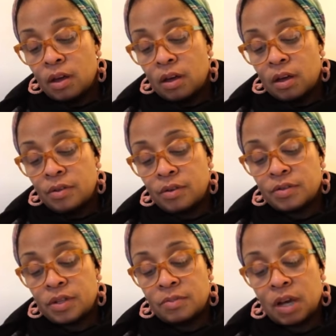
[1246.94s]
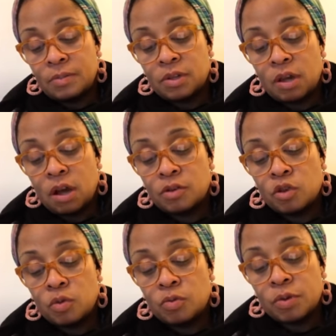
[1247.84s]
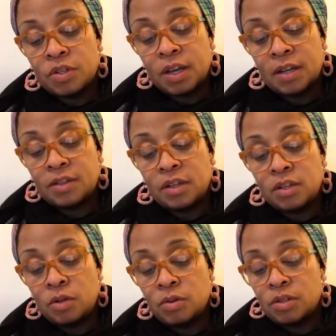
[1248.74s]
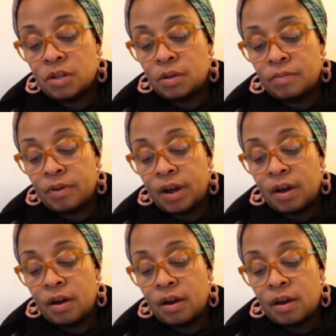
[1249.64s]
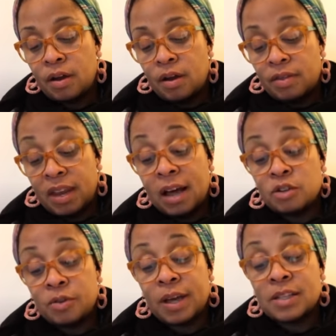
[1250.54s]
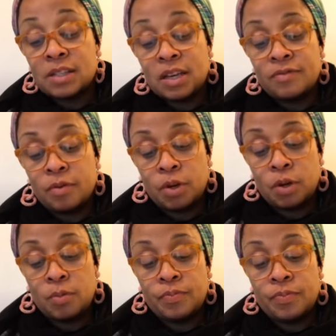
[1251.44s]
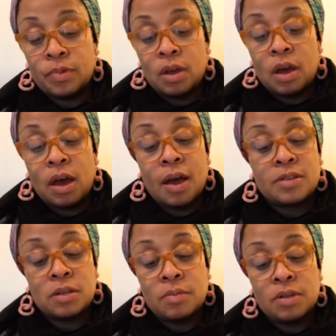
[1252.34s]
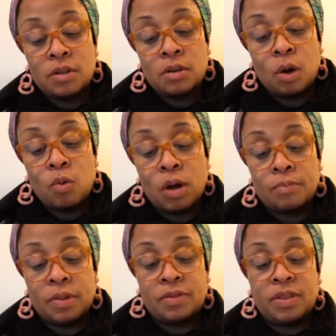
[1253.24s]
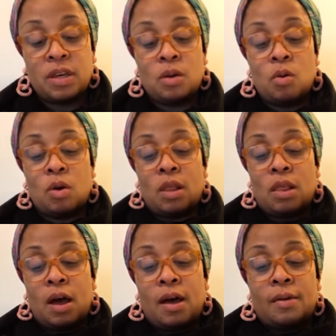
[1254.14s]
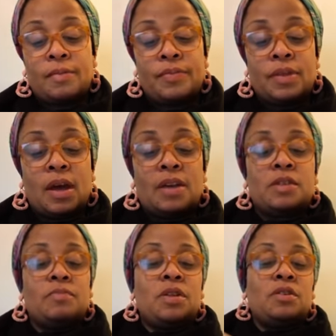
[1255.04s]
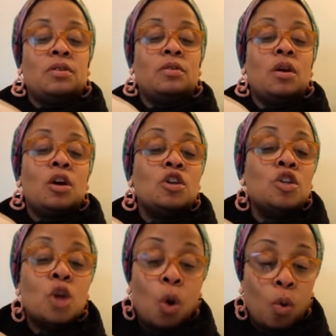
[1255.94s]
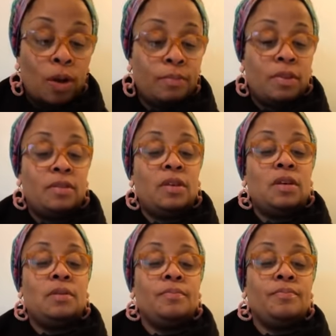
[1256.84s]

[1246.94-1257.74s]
Others, sometimes large groups, were chanting in unison a prayer that I'll translate for you. I submit to no one but thee, O Allah. I submit to no one but thee.